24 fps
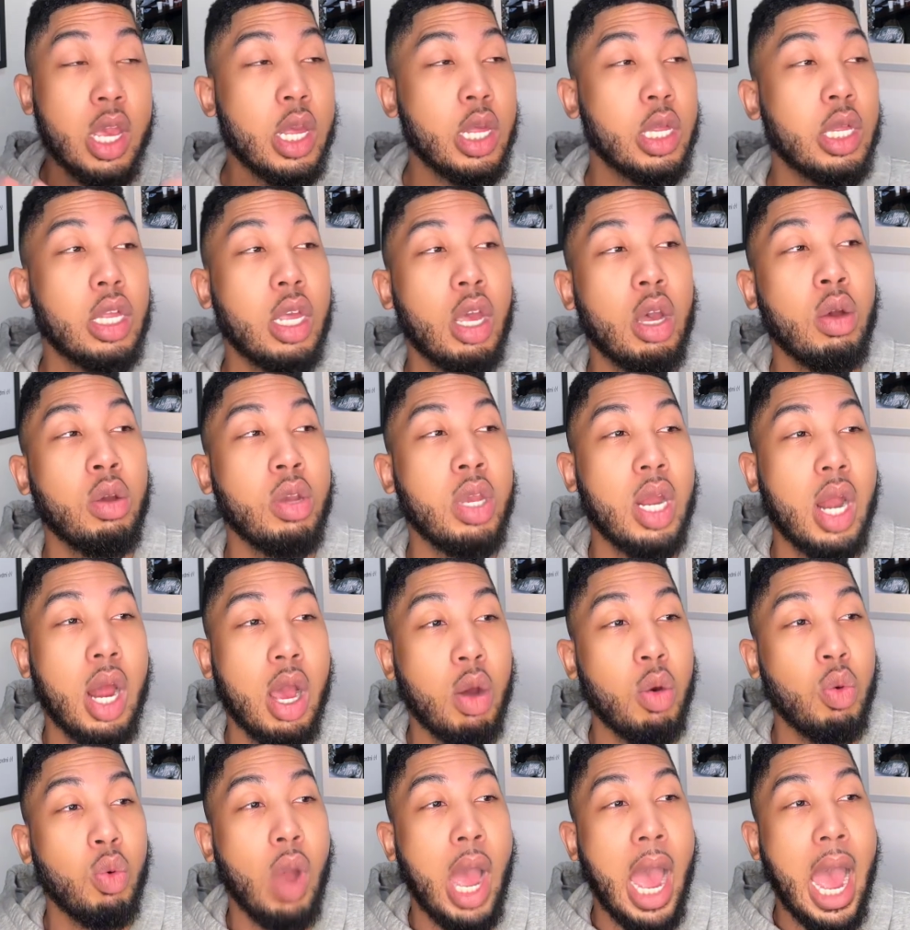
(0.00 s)
So
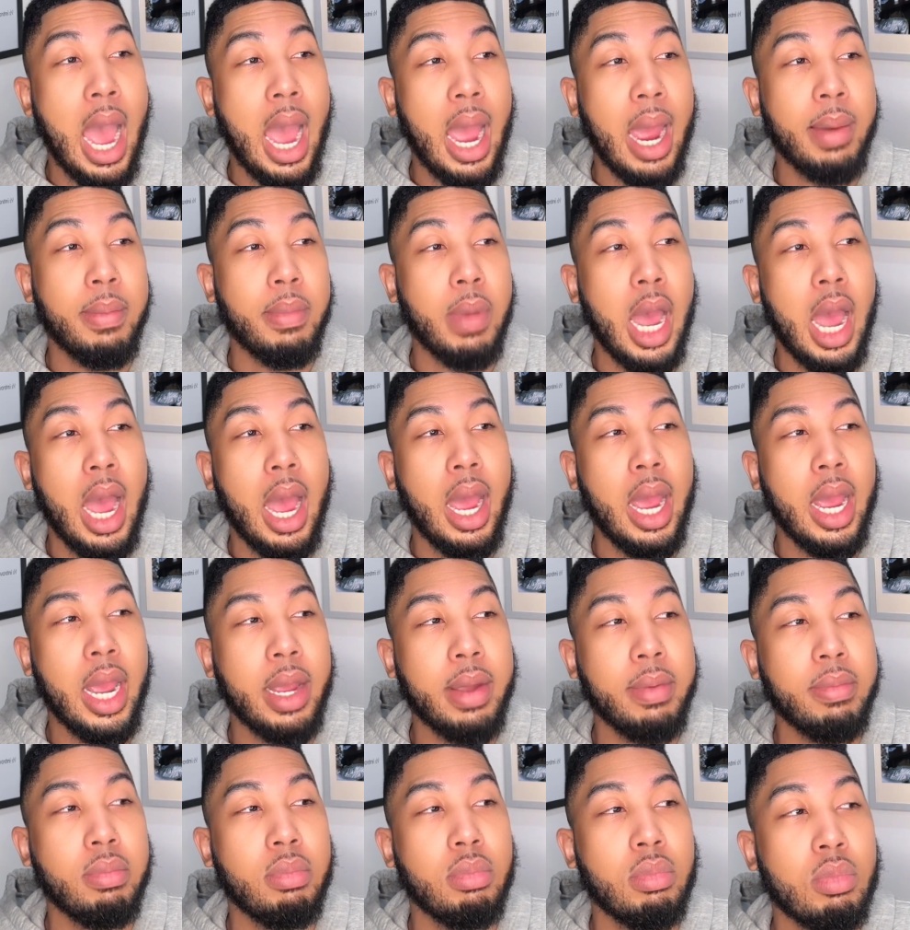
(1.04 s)

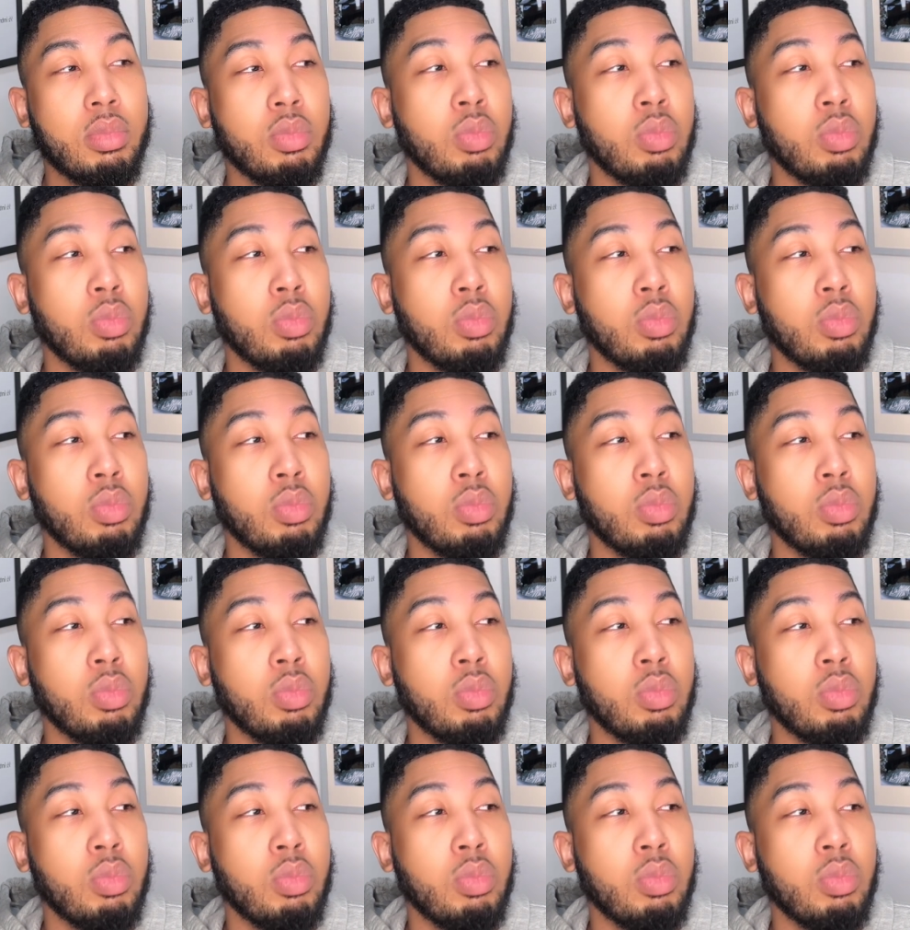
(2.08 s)
I'm